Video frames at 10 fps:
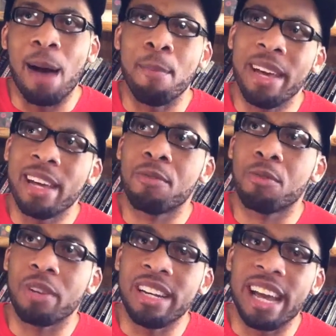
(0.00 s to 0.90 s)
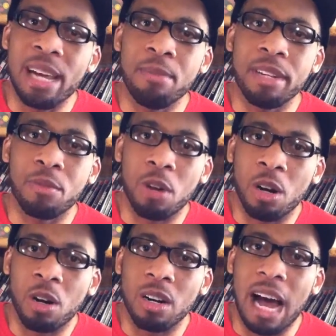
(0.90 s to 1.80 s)
I may have renamed it
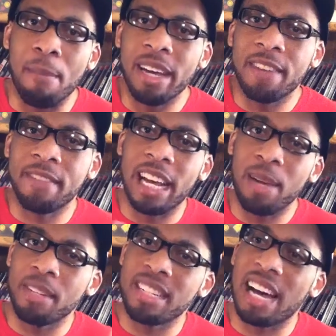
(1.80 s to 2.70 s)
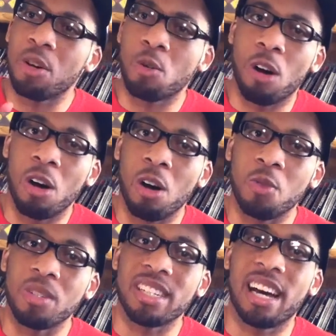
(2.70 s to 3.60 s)
wrong. I may have named the title
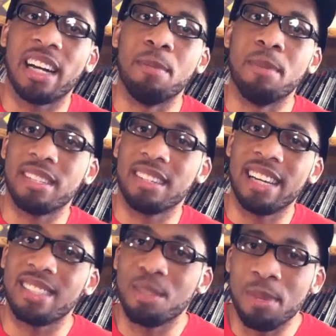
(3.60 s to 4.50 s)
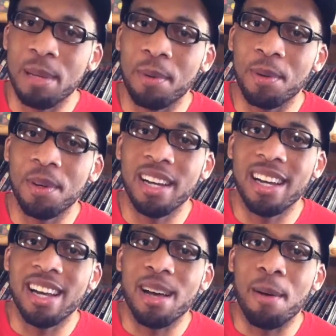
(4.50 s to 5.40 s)
wrong, which kind of misled some people.
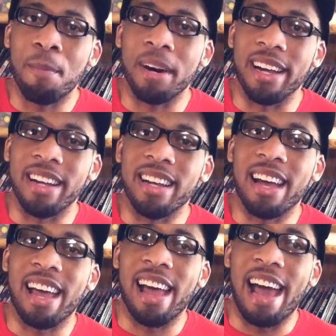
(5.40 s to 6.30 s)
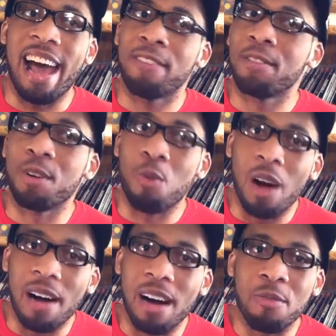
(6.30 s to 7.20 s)
But after a
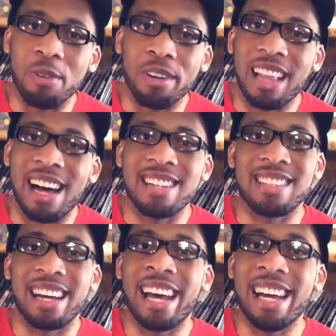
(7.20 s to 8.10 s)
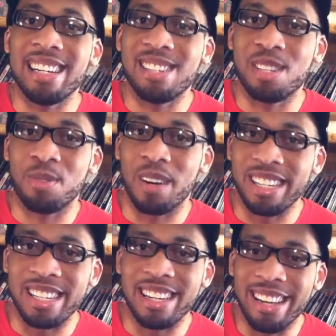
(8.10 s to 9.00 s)
while, I realized, like, hey, this is
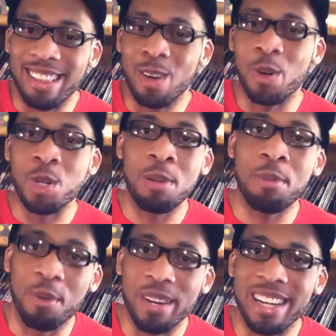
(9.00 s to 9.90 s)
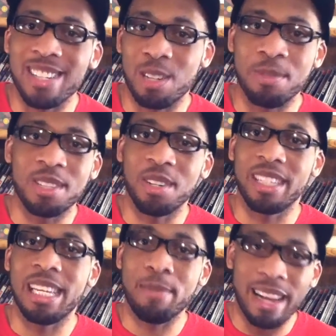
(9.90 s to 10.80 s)
funny. It lures people in, so I'm just gonna
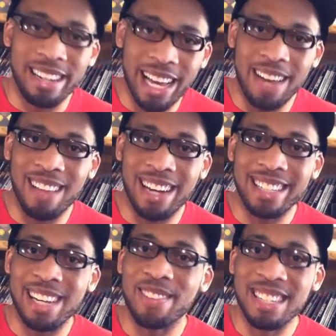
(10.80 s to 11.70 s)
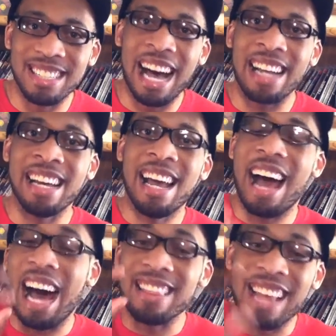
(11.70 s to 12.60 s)
keep that name like that, because
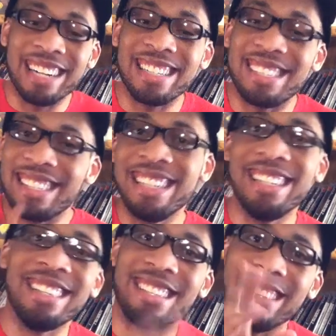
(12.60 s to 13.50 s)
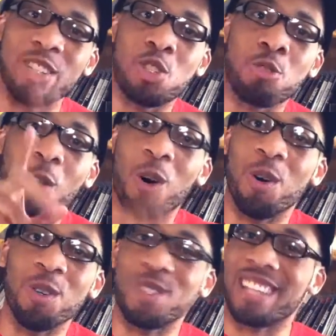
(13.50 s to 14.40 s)
I like to see the
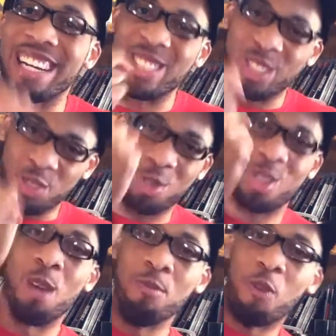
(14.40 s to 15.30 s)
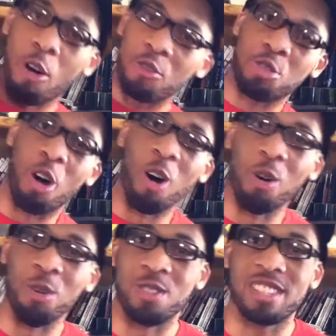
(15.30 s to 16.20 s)
trolls, like, come forth,
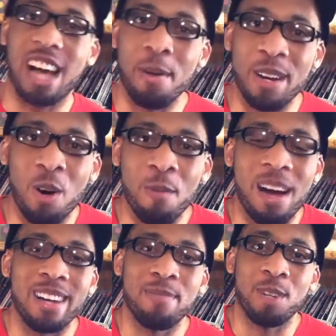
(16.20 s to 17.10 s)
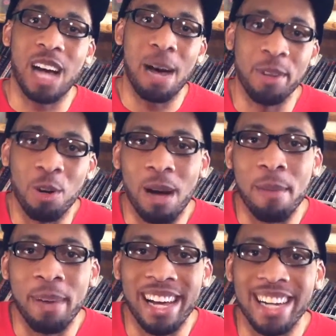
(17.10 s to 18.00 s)
trolls, comment on my
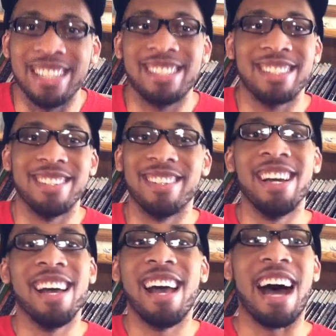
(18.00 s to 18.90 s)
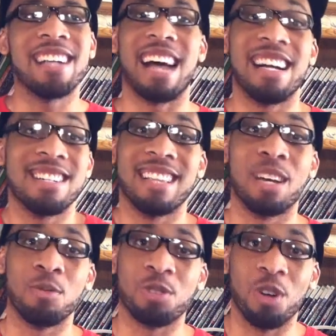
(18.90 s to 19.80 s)
page. So I just
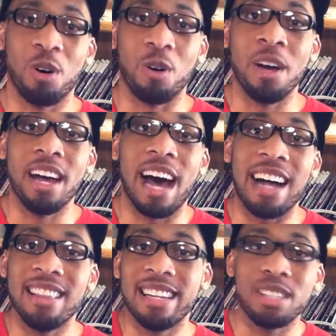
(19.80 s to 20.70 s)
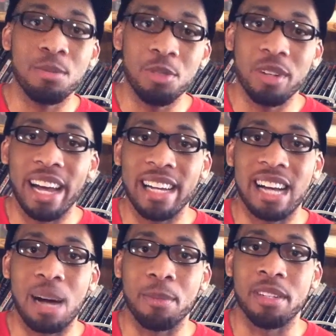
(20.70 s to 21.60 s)
let them troll. I let them do the hate
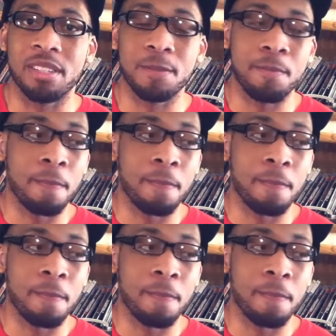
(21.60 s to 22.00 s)
comments.